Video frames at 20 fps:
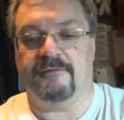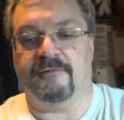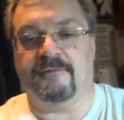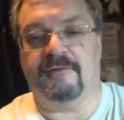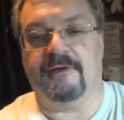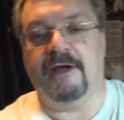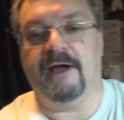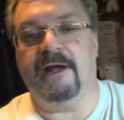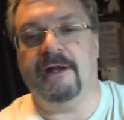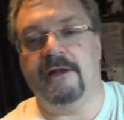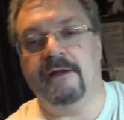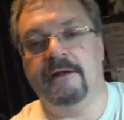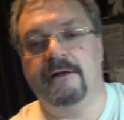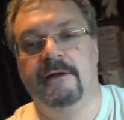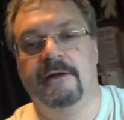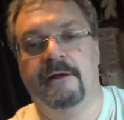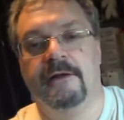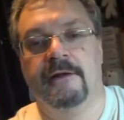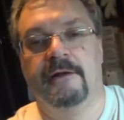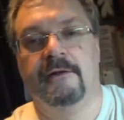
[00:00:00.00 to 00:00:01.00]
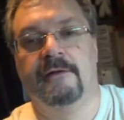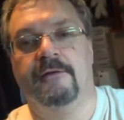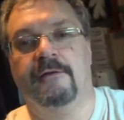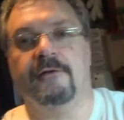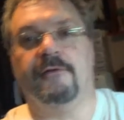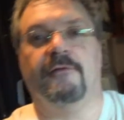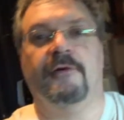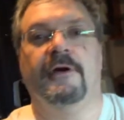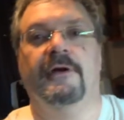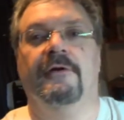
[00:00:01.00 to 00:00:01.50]
society,
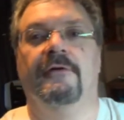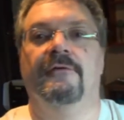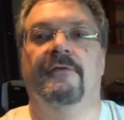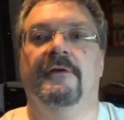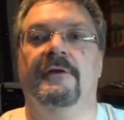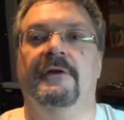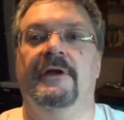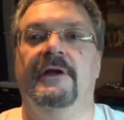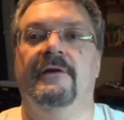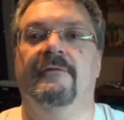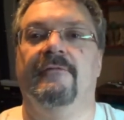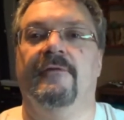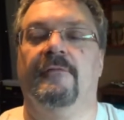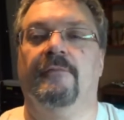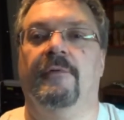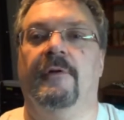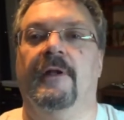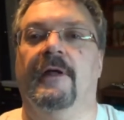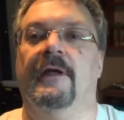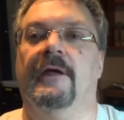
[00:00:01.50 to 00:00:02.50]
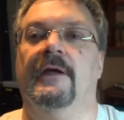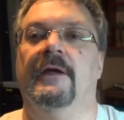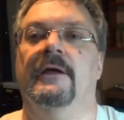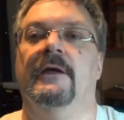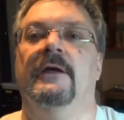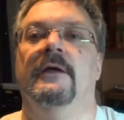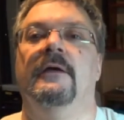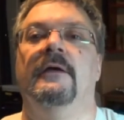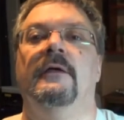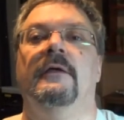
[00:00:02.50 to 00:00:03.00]
the greater the need for play.
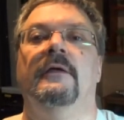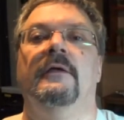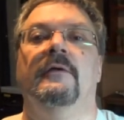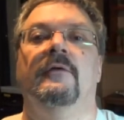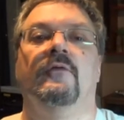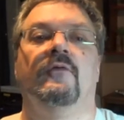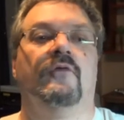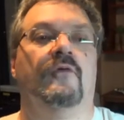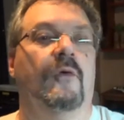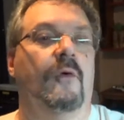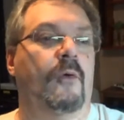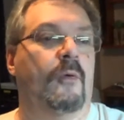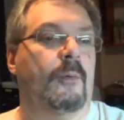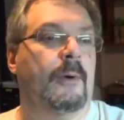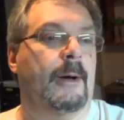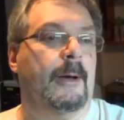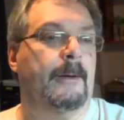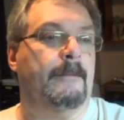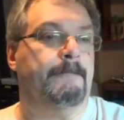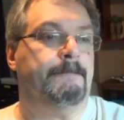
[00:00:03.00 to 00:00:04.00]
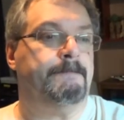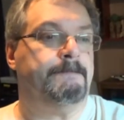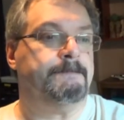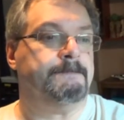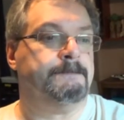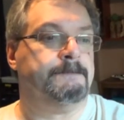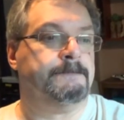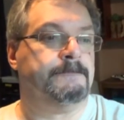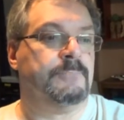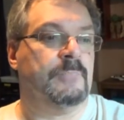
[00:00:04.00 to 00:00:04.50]
So
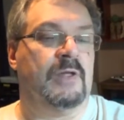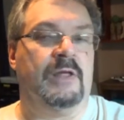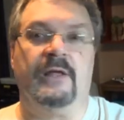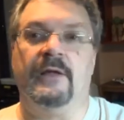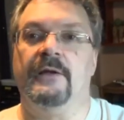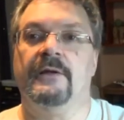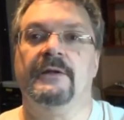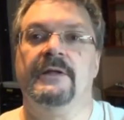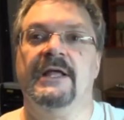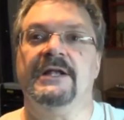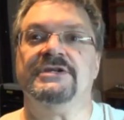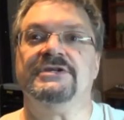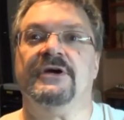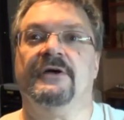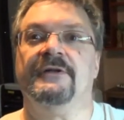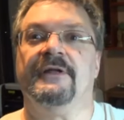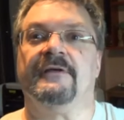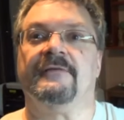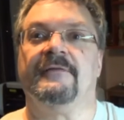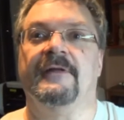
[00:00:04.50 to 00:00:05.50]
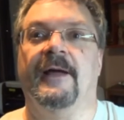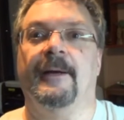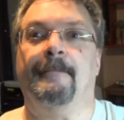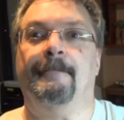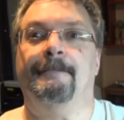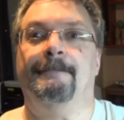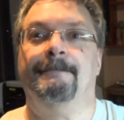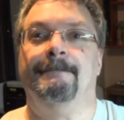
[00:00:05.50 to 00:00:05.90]
catch y'all next time.